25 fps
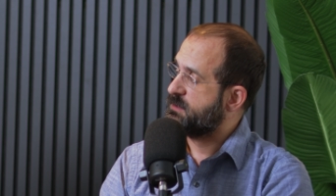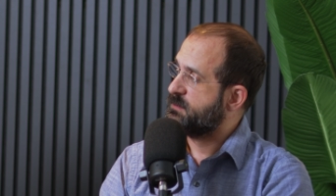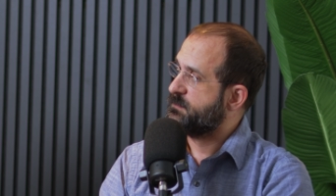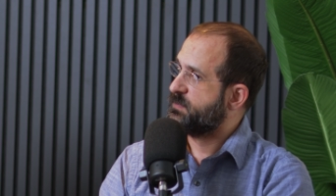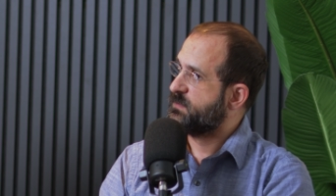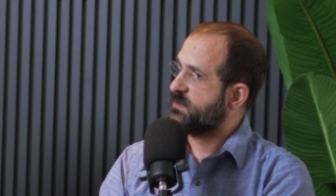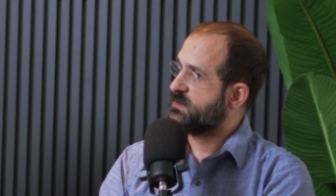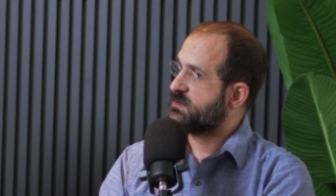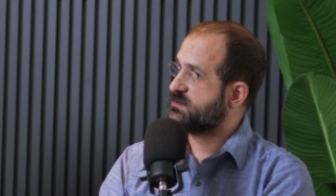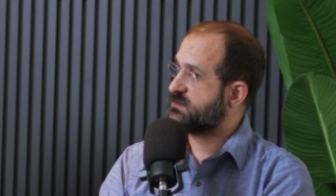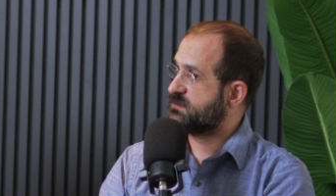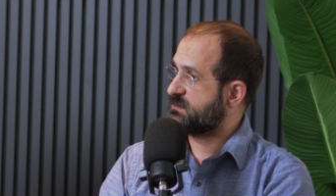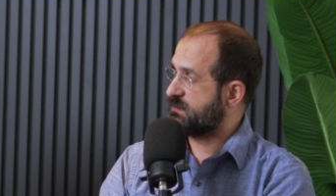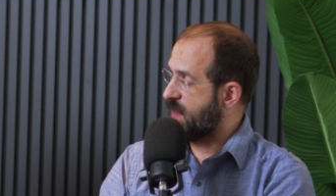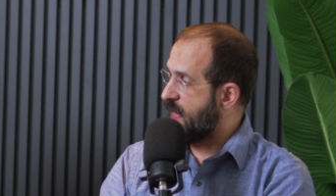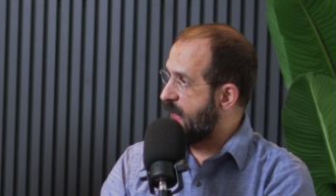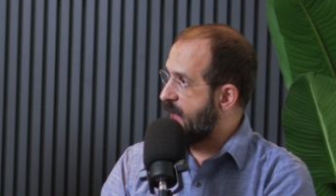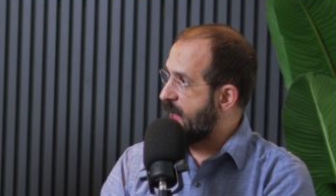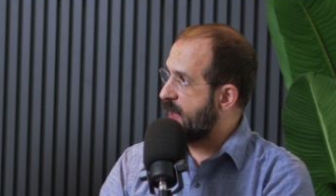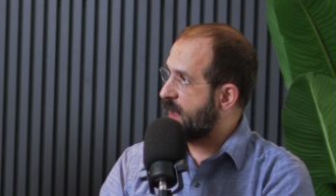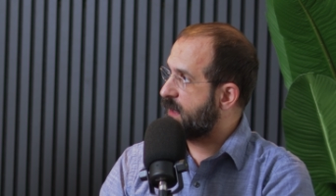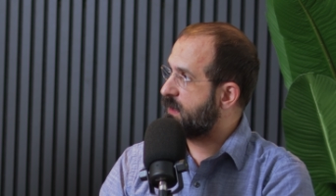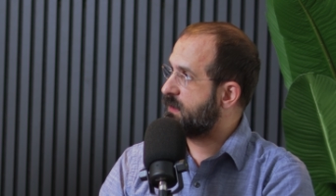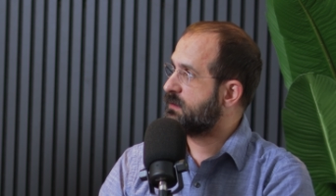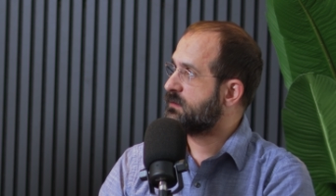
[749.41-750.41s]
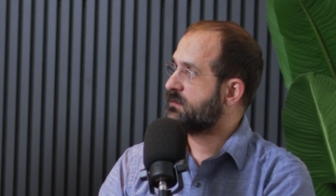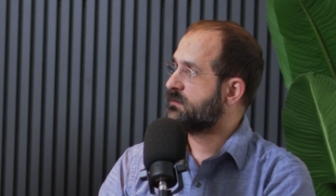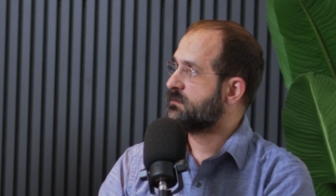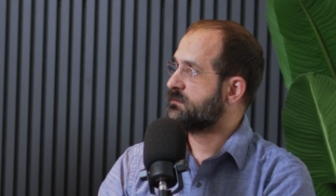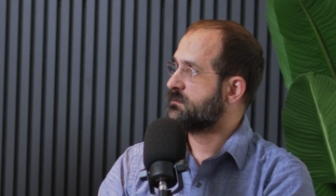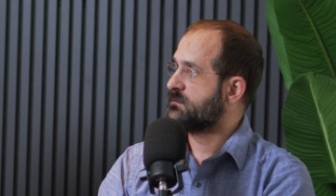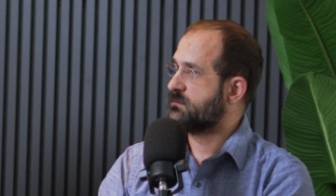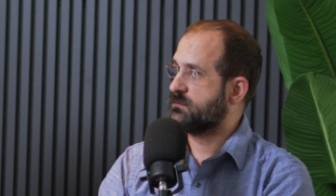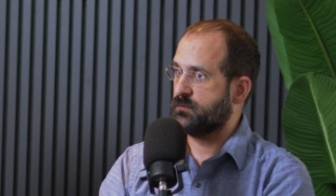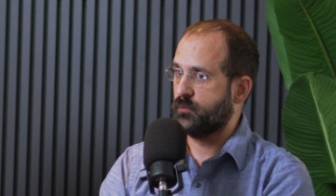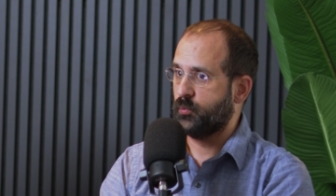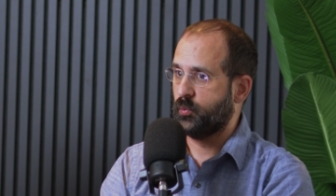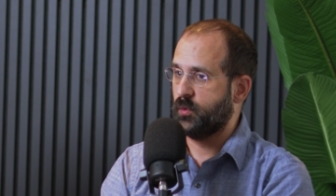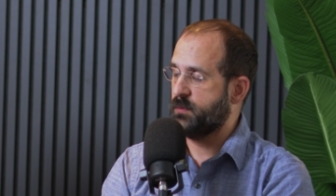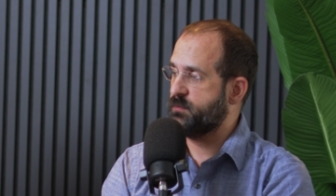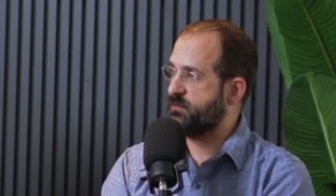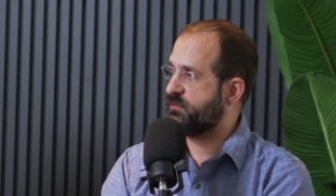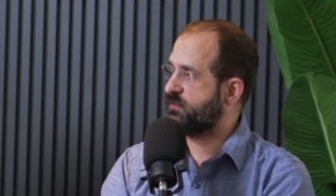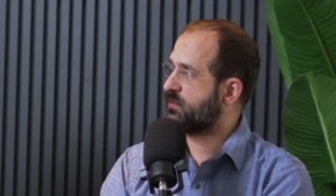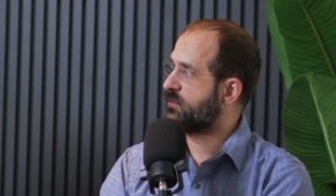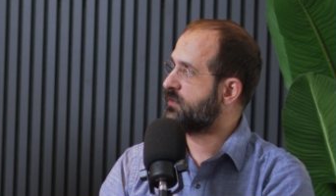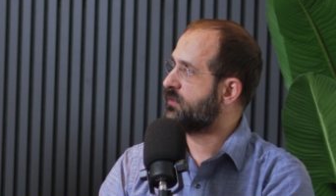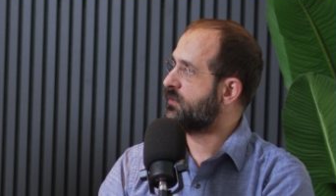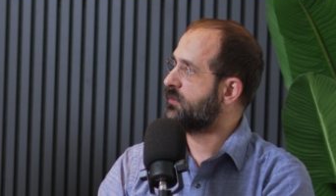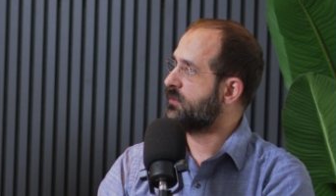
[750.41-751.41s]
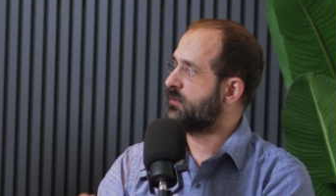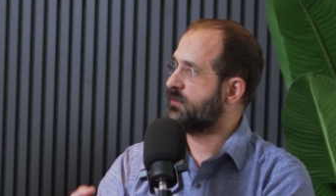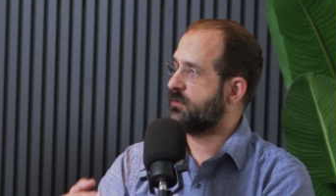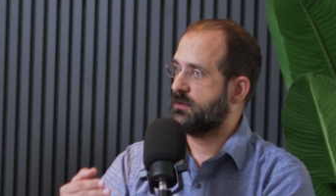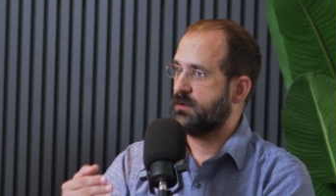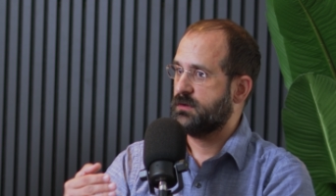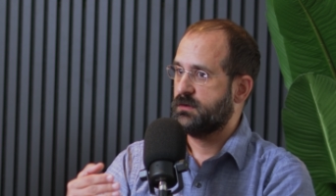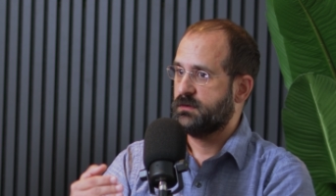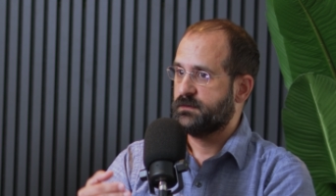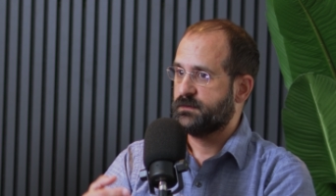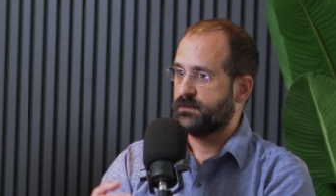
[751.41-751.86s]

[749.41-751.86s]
Slack, whimsical,